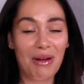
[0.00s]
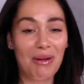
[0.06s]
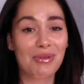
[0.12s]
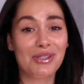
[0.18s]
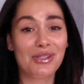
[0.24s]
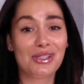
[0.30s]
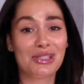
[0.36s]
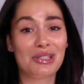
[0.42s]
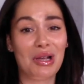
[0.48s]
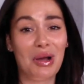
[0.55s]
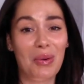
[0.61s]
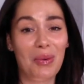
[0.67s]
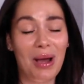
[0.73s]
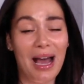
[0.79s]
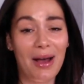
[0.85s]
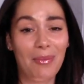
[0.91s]
I was
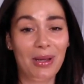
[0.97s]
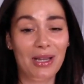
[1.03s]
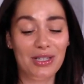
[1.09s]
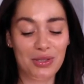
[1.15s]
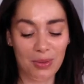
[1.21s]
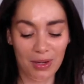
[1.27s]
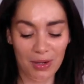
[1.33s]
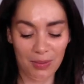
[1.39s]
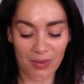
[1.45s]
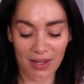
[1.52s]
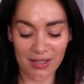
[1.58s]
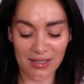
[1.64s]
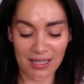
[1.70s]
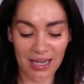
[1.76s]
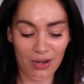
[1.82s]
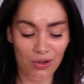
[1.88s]
so happy to work with
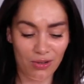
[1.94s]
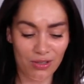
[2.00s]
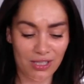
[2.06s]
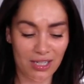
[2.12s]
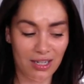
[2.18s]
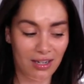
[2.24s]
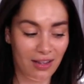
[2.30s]
Estee Lauder.